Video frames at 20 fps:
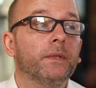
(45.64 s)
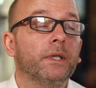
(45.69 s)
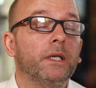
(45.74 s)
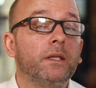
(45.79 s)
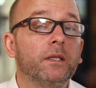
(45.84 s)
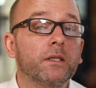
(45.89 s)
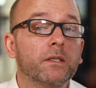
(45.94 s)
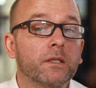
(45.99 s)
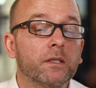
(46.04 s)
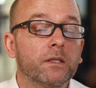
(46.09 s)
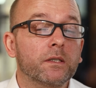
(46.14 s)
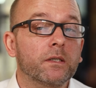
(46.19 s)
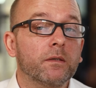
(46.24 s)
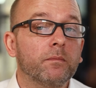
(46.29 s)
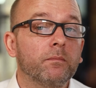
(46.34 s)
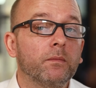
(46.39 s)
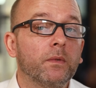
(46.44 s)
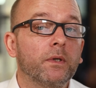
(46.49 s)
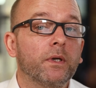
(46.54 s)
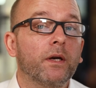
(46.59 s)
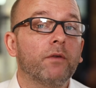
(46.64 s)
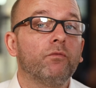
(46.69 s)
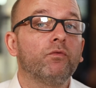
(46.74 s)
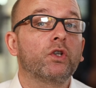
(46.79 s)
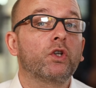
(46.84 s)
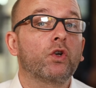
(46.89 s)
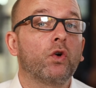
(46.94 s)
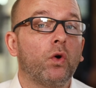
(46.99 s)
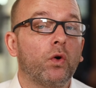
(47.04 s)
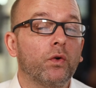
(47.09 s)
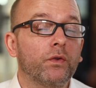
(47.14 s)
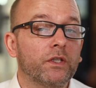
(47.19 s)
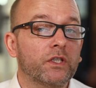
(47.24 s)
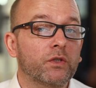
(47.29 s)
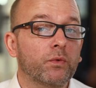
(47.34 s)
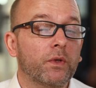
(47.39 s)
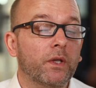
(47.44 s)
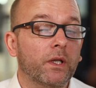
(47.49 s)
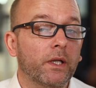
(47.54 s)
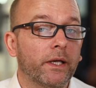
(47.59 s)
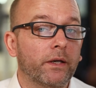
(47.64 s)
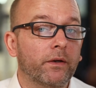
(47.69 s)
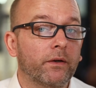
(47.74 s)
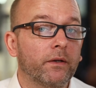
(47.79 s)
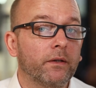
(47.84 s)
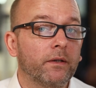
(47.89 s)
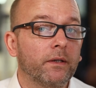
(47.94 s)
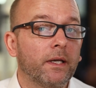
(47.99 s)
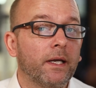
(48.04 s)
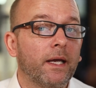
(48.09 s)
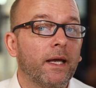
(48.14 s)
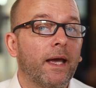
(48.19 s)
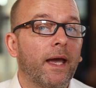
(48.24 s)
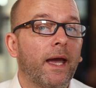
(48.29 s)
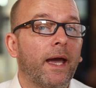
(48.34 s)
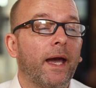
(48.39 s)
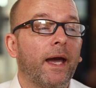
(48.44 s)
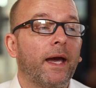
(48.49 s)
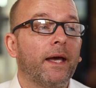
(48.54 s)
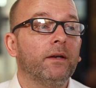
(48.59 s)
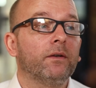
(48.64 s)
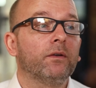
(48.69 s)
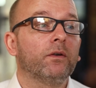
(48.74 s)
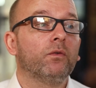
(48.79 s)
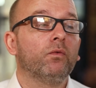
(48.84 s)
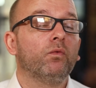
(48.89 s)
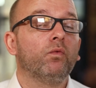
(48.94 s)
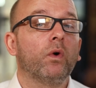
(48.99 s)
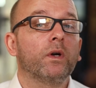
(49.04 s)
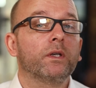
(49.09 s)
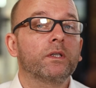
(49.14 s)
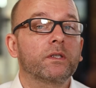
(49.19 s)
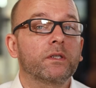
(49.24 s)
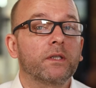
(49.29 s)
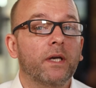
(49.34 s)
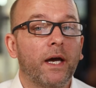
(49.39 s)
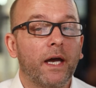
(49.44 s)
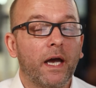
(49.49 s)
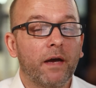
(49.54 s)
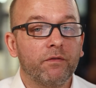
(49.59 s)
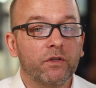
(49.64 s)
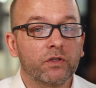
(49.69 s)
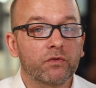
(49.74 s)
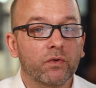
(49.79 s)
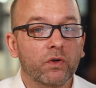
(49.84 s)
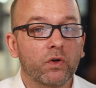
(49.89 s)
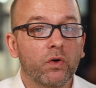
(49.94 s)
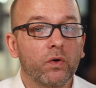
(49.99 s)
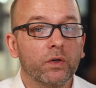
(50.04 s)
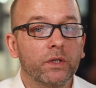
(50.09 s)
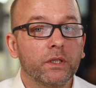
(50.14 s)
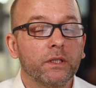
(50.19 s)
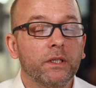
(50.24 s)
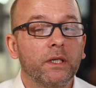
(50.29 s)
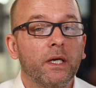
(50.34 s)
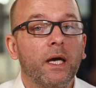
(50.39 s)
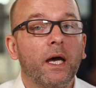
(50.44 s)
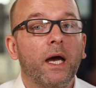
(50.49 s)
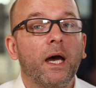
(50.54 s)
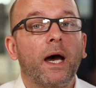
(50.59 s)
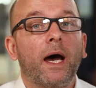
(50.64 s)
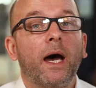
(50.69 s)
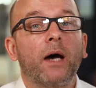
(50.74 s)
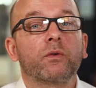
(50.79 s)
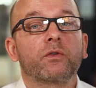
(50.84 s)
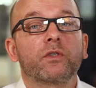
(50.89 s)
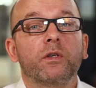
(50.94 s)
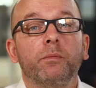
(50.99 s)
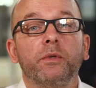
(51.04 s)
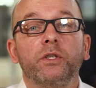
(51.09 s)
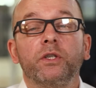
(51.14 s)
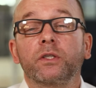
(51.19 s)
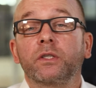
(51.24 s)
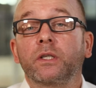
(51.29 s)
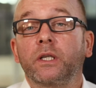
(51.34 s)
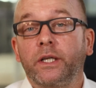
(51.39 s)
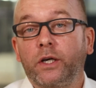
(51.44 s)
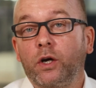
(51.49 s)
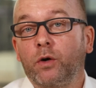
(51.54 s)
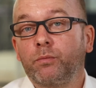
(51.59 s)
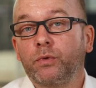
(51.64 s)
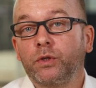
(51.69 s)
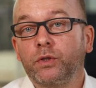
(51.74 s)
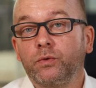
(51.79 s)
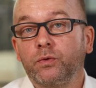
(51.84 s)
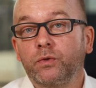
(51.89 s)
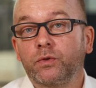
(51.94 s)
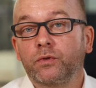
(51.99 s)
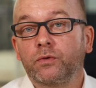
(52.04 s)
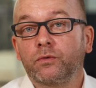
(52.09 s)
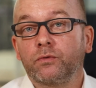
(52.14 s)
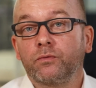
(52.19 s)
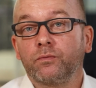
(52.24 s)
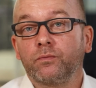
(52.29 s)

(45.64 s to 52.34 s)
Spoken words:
in the system, record this with ClickLearn, and once I have this recorded, I'll simply just click on produce.